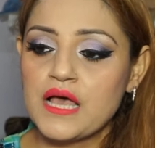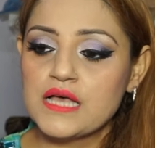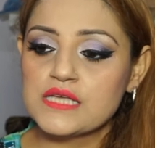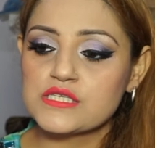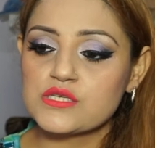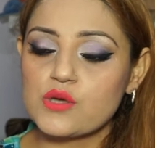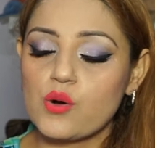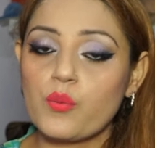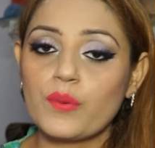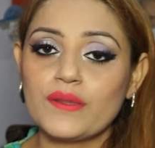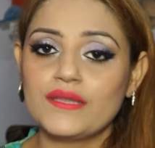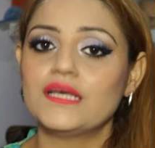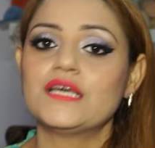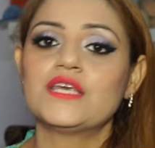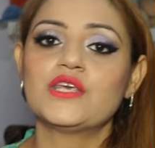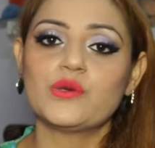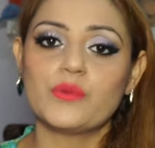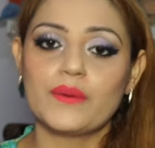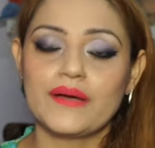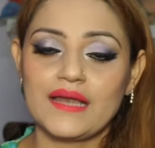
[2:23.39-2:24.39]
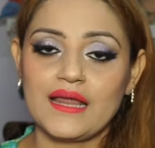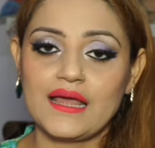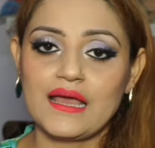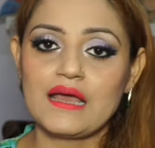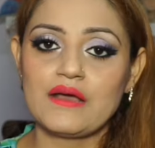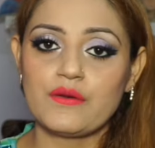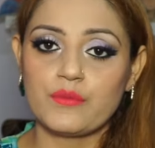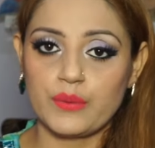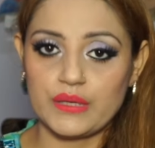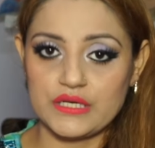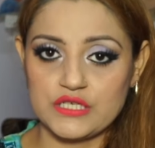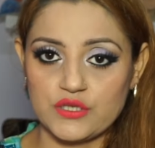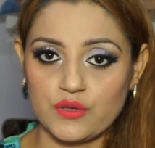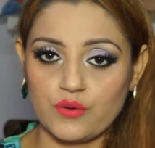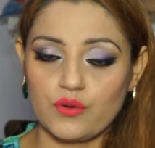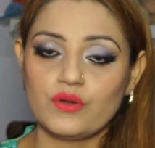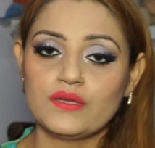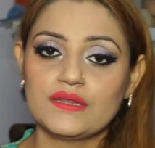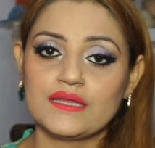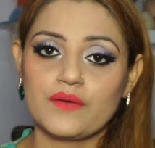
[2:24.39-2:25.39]
So with the Q&A
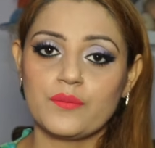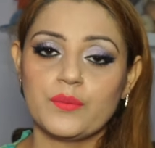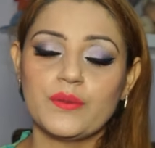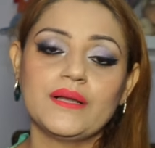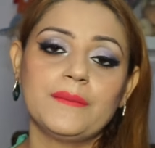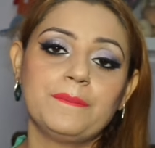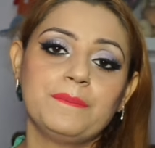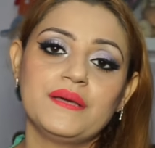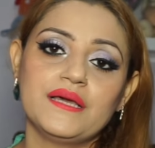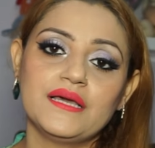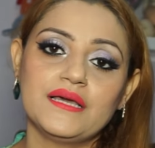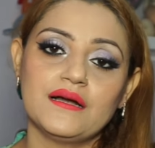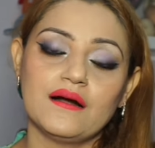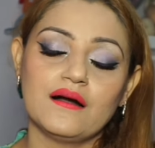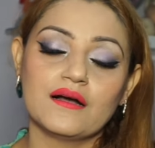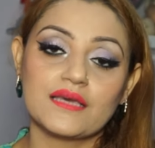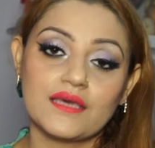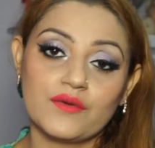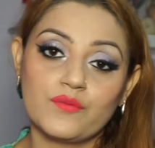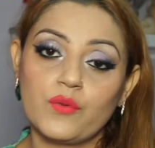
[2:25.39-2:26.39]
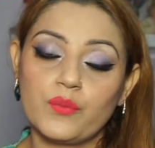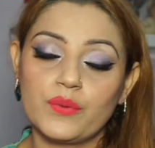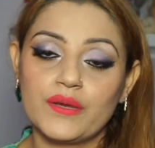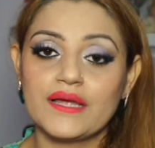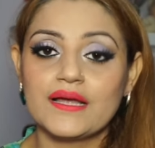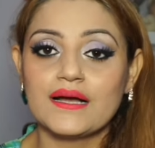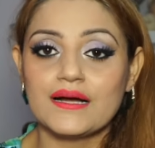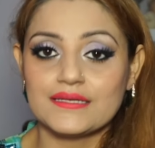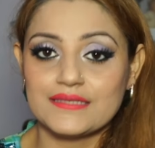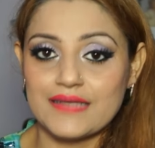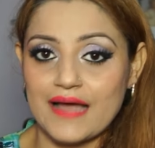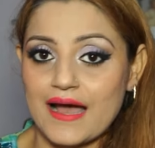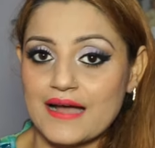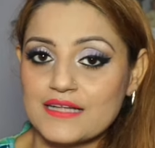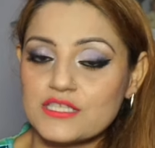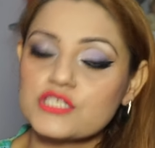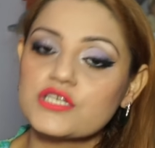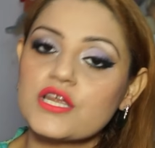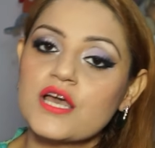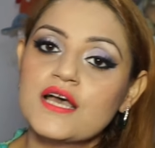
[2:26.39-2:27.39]
video, there will be a giveaway
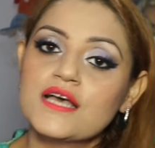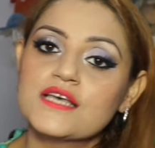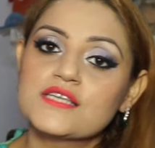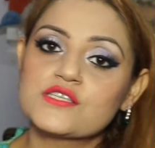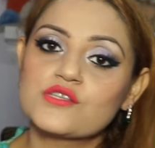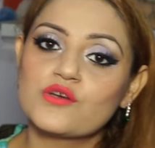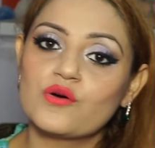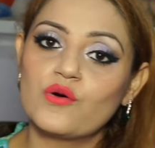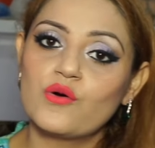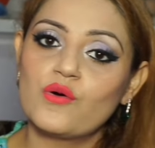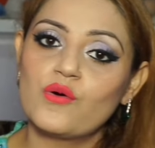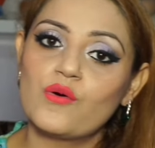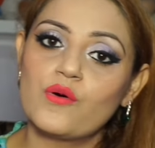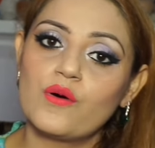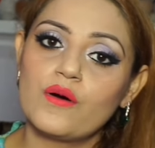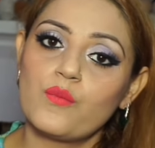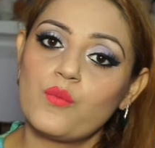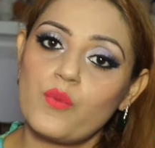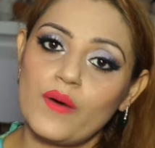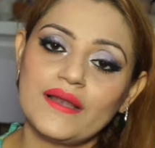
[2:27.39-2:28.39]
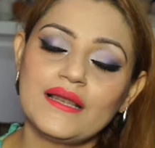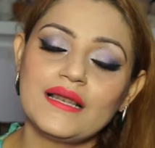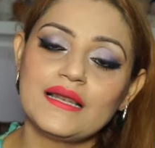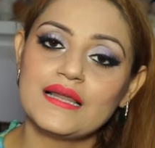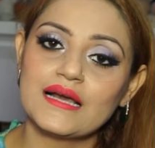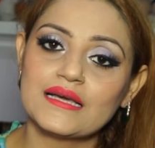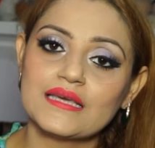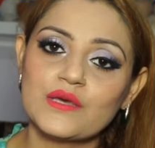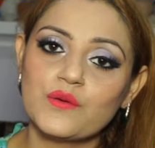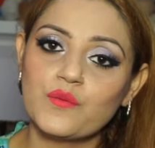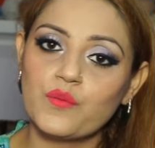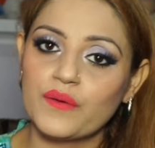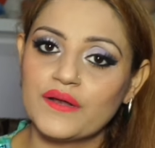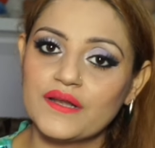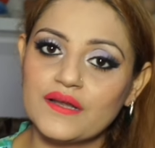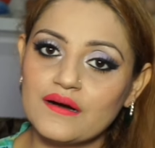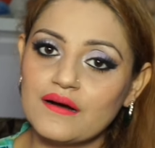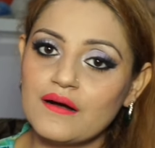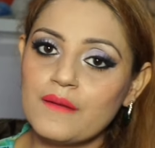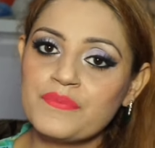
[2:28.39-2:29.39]
attached. So one lucky
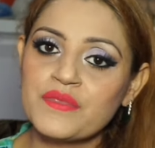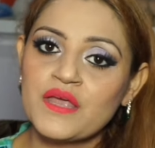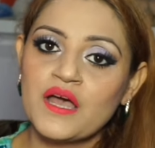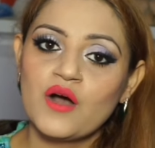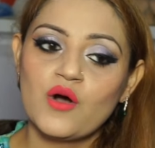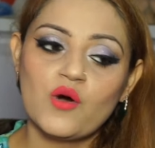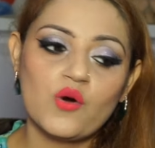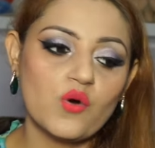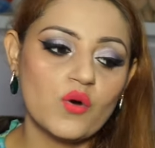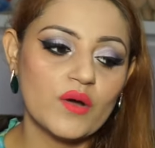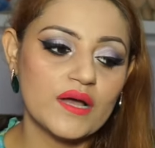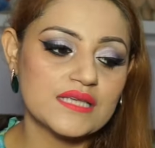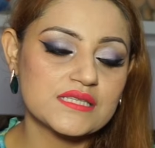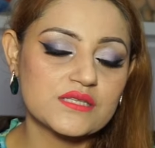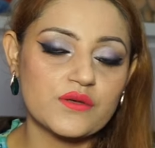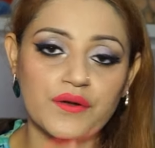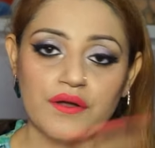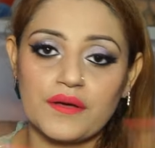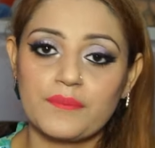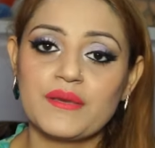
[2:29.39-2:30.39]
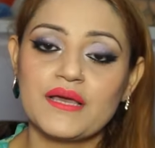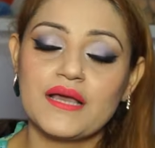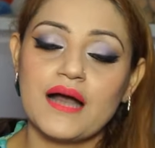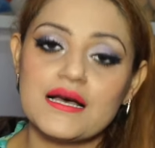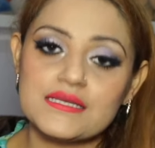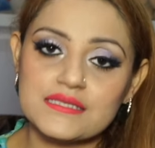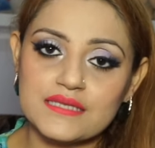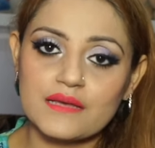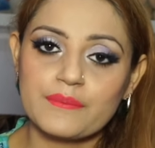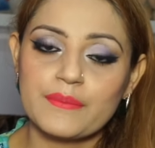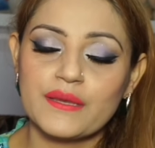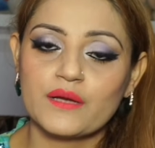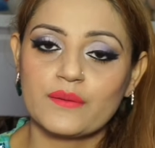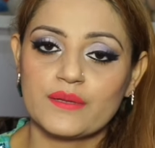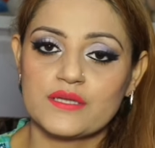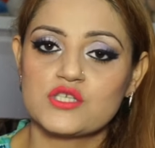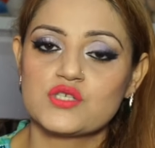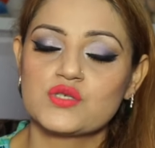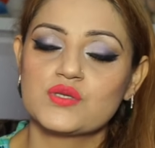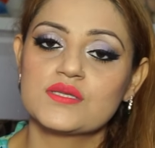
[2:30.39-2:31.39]
winner who is gonna be asking me
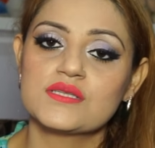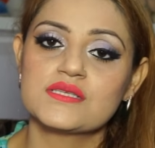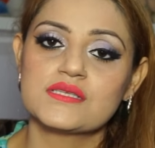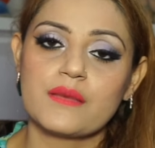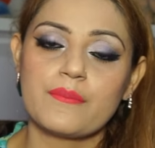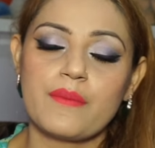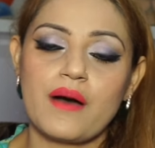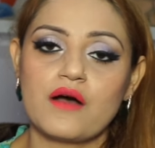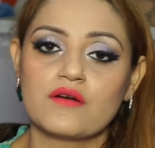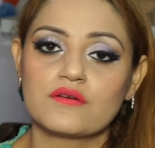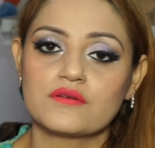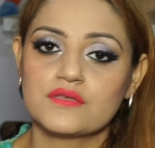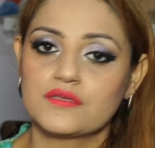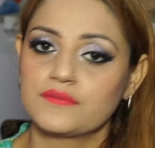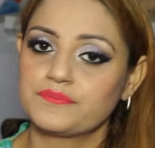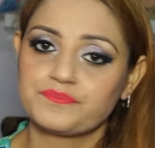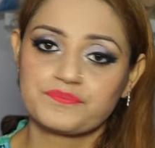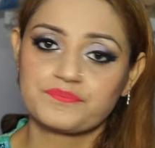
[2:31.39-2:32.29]
questions about